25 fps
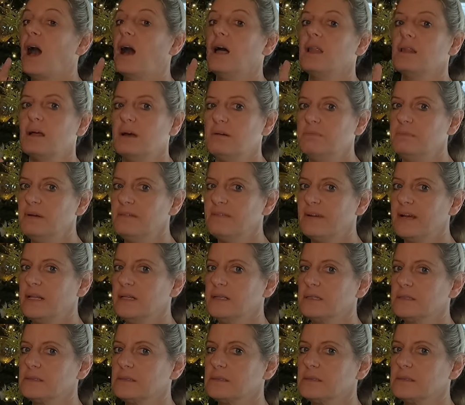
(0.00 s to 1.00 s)
I love my
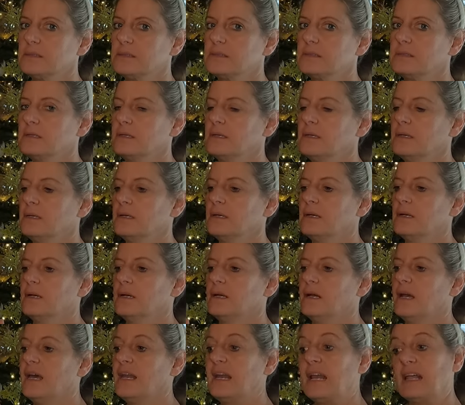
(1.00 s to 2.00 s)
valances
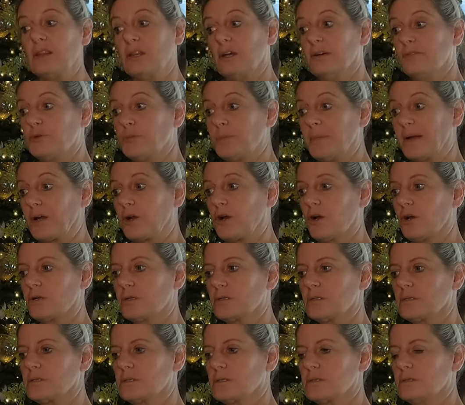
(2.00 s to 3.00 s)
and I loved my
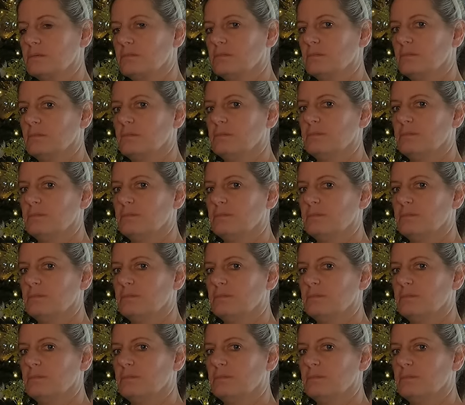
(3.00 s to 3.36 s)
curtains,